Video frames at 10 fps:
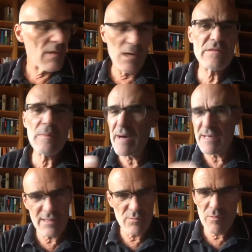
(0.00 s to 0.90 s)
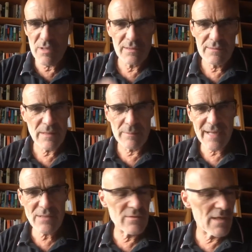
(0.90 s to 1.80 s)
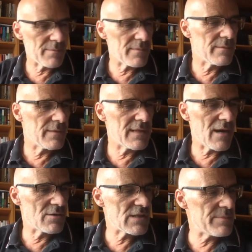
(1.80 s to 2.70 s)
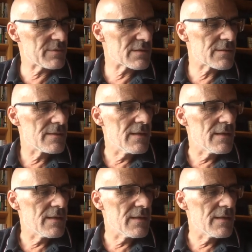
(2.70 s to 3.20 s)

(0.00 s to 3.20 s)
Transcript: of the past, and we will come back to them uh, in our chapters,